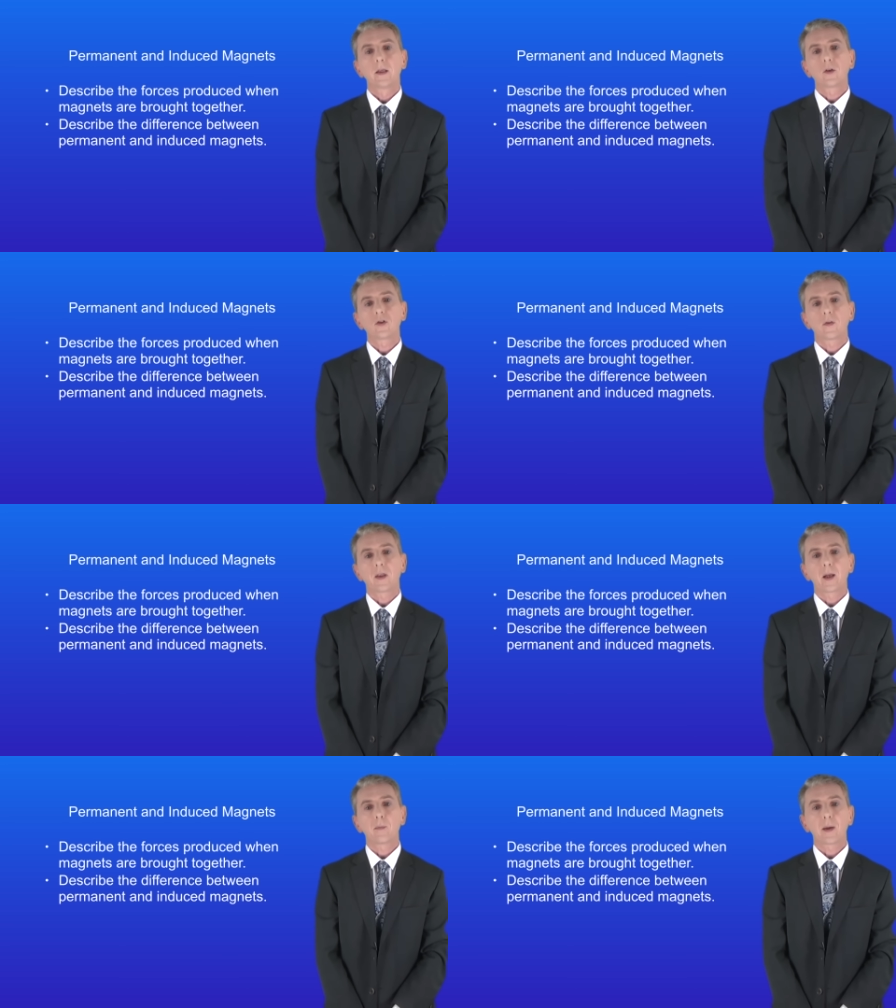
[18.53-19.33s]
You should
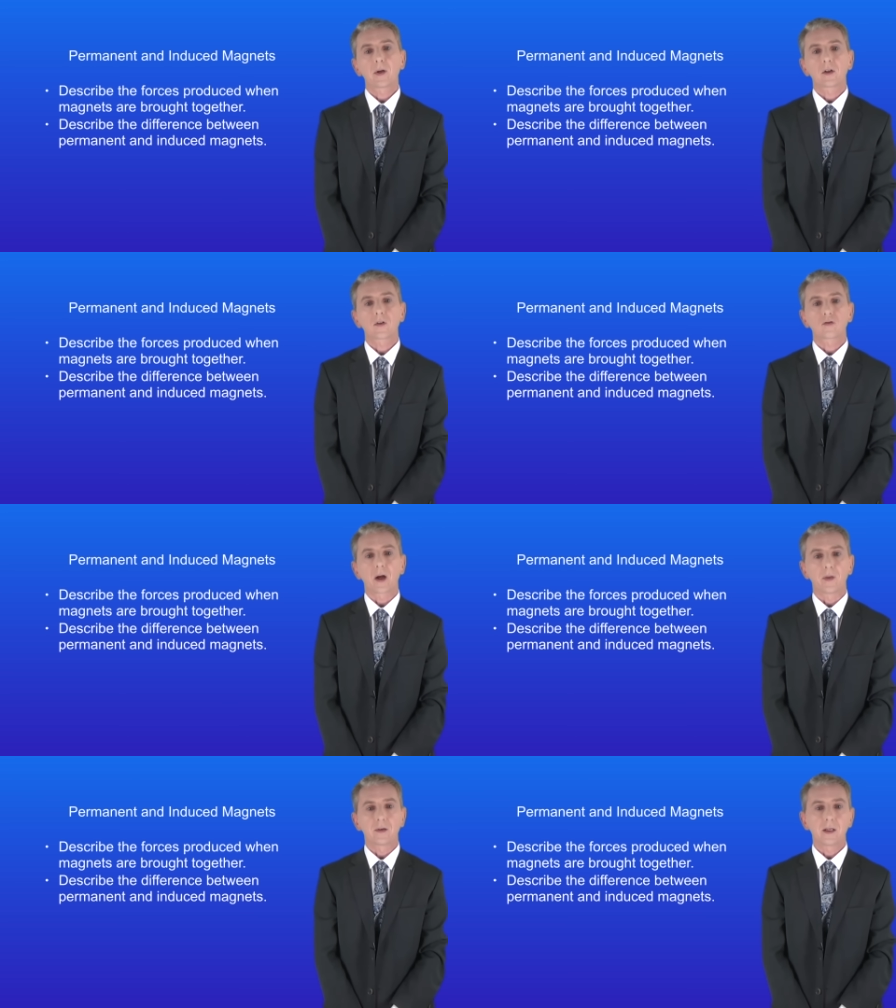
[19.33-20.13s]
then be able to
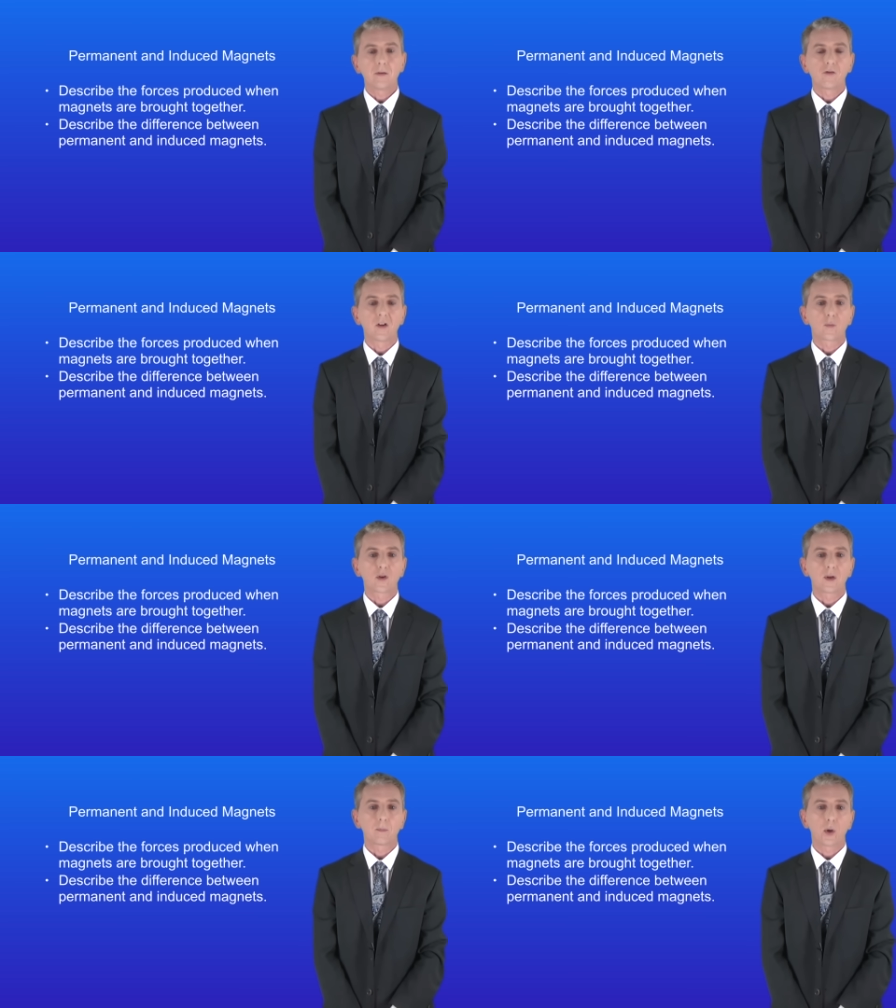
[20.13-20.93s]
describe the difference
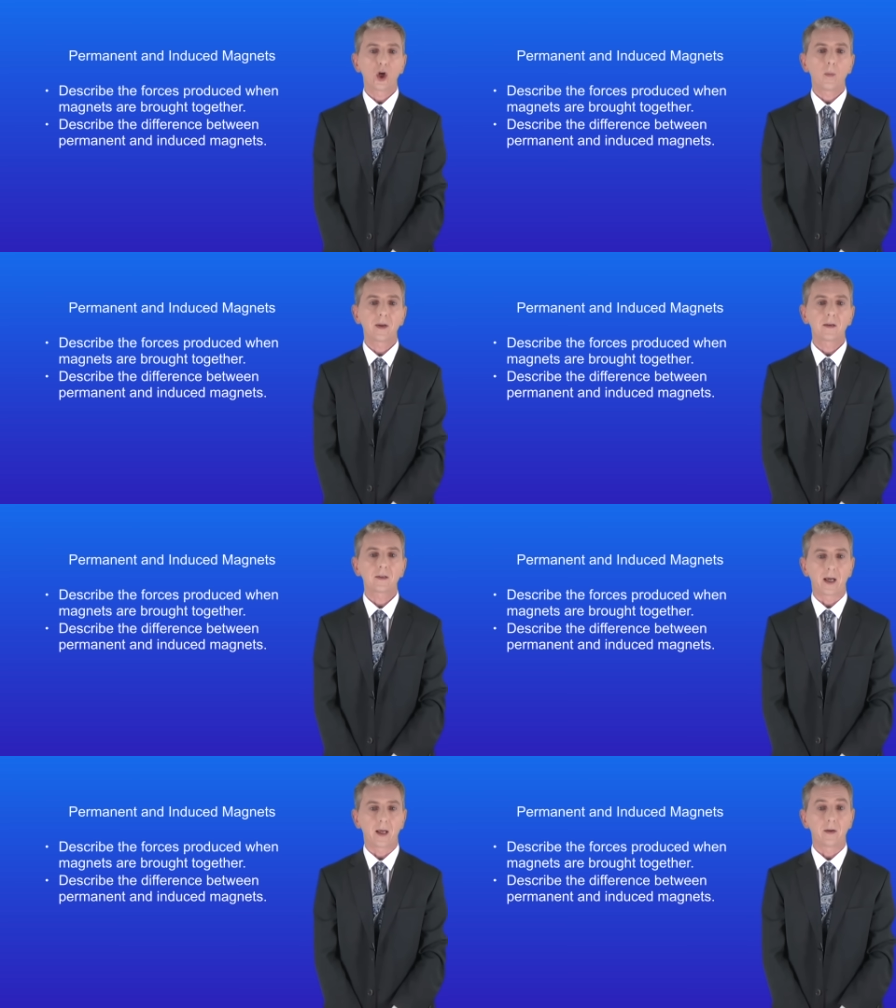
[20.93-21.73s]
between
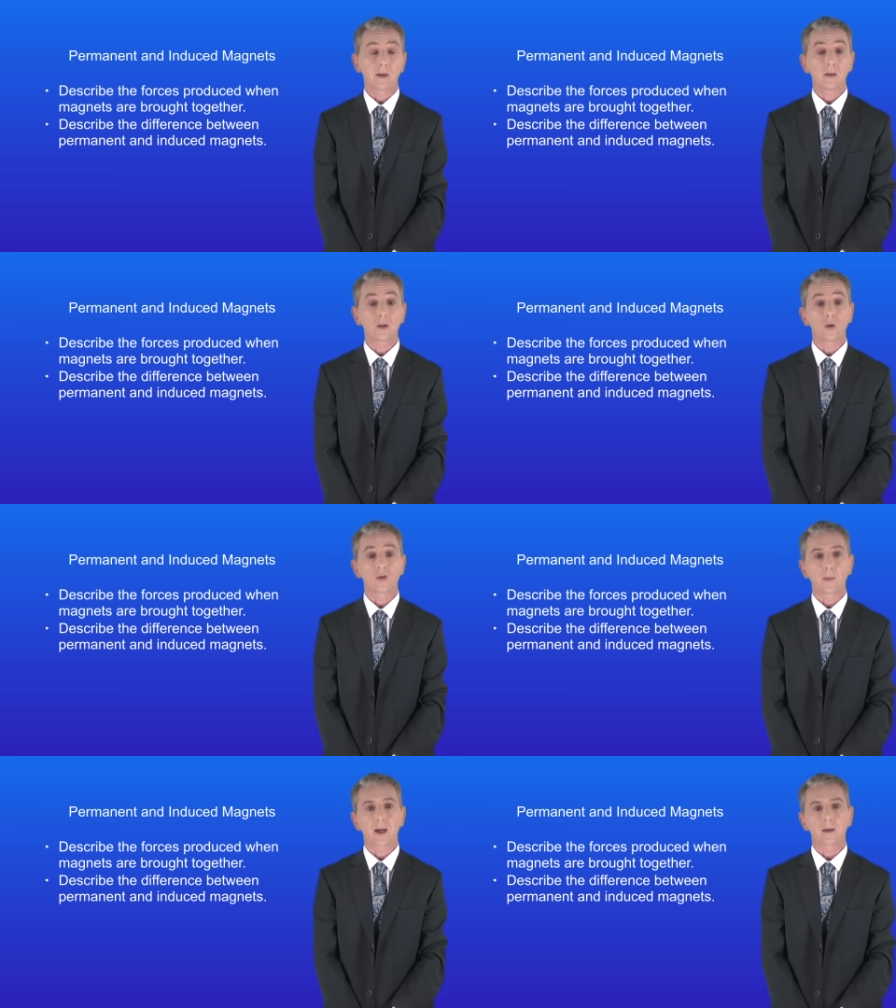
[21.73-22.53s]
permanent and
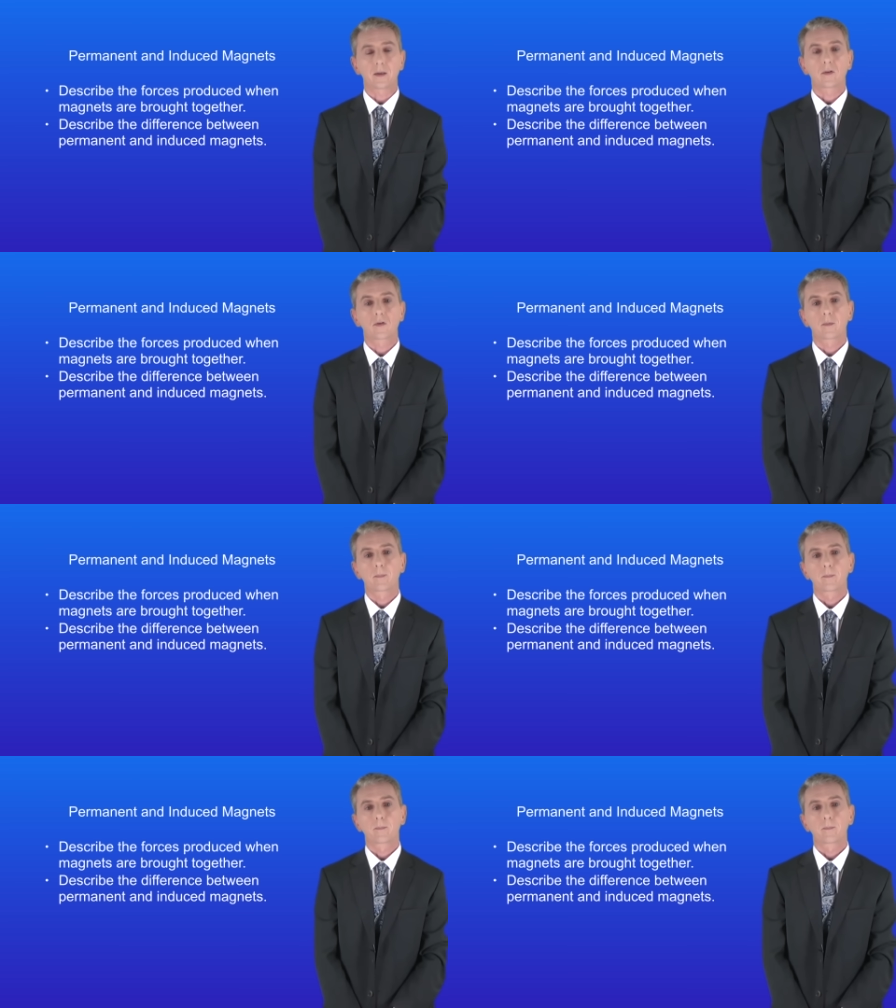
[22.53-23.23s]
induced magnets.